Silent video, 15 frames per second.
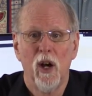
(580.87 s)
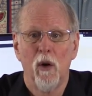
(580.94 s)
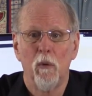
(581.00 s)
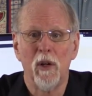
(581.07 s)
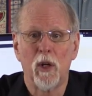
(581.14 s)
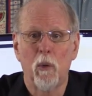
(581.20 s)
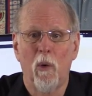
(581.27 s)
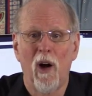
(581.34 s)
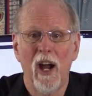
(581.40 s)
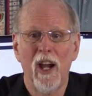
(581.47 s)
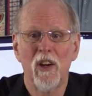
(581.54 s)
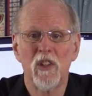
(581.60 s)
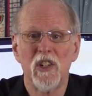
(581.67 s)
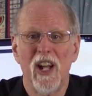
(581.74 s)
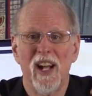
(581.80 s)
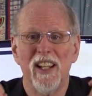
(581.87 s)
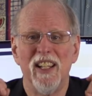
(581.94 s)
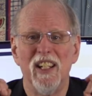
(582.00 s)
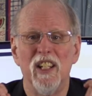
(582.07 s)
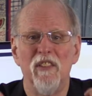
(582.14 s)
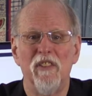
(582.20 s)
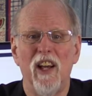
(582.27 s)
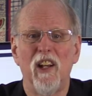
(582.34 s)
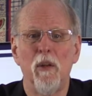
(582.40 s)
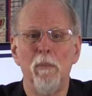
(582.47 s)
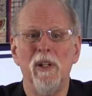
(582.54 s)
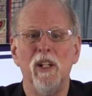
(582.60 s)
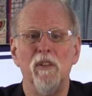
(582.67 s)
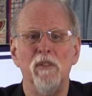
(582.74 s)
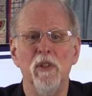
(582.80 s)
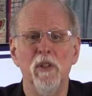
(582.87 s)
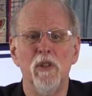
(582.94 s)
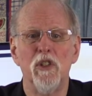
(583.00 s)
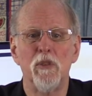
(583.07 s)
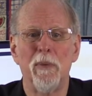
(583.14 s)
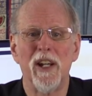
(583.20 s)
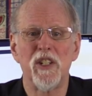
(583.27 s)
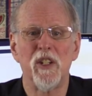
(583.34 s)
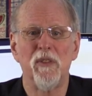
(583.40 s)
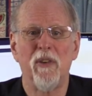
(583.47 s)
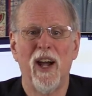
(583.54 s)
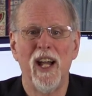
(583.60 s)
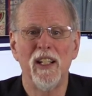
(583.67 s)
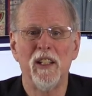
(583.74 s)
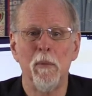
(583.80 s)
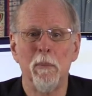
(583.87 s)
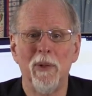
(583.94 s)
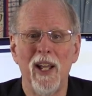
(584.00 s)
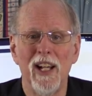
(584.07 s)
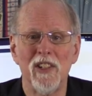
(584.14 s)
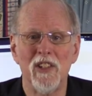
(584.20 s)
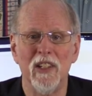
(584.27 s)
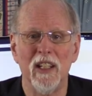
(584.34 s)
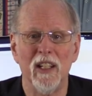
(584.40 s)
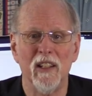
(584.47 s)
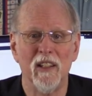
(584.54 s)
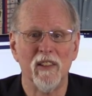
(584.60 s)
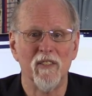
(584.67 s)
requires the development of new specified complexity.